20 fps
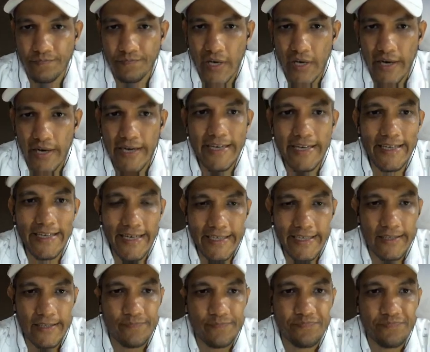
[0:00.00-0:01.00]
integrate.
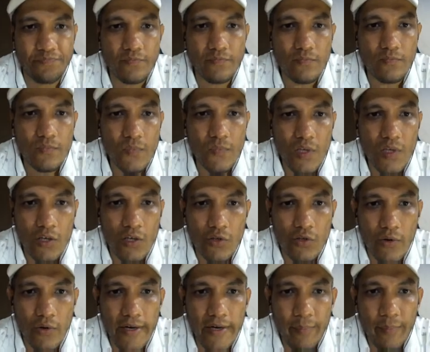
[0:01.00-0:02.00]
So
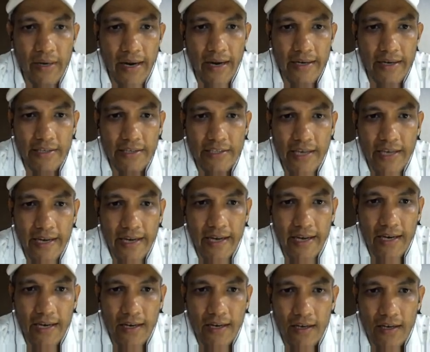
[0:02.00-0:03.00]
let me write this
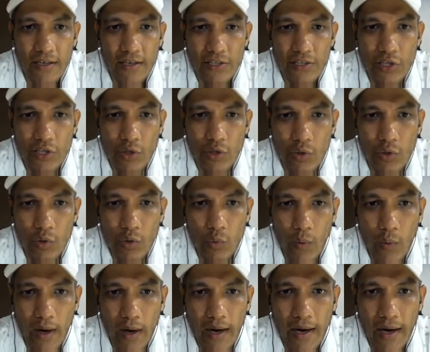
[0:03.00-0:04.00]
again, 0
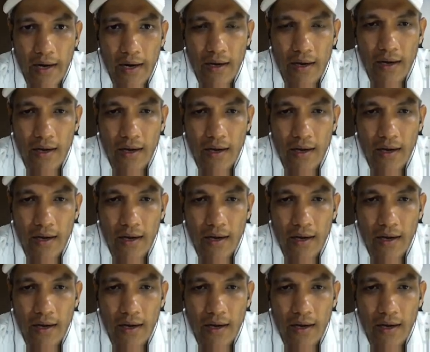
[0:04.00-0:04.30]
to r.